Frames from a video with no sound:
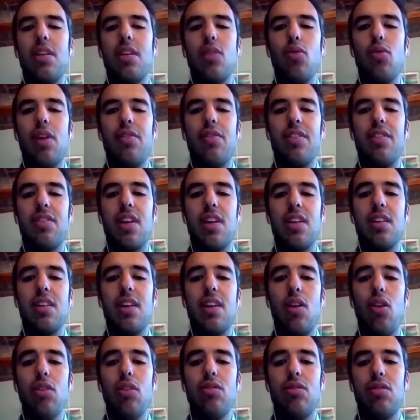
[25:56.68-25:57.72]
we have studied a
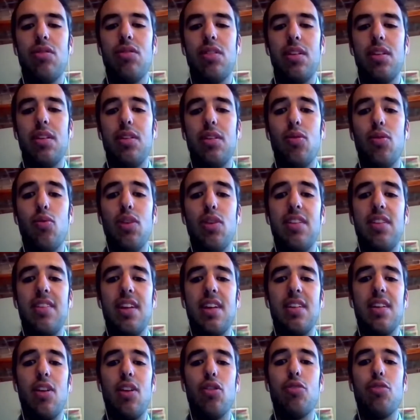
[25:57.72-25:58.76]
lot. We
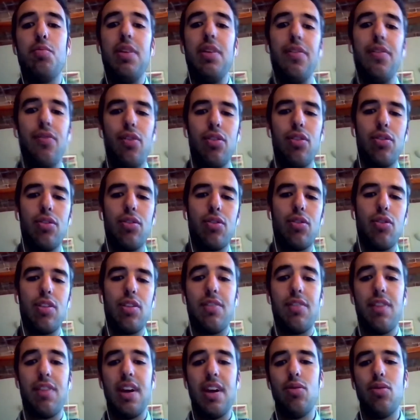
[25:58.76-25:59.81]
studied a lot before
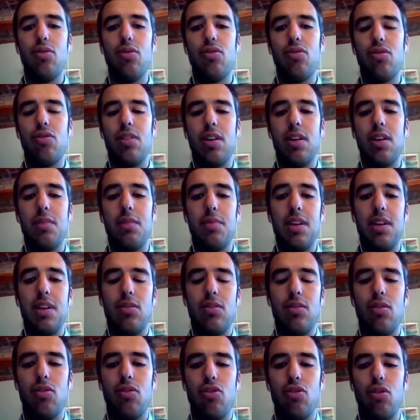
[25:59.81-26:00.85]
coronavirus, but
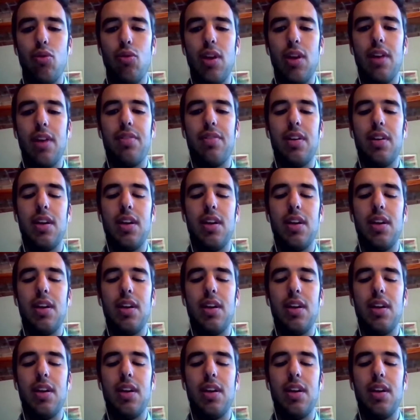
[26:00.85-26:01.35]
also we have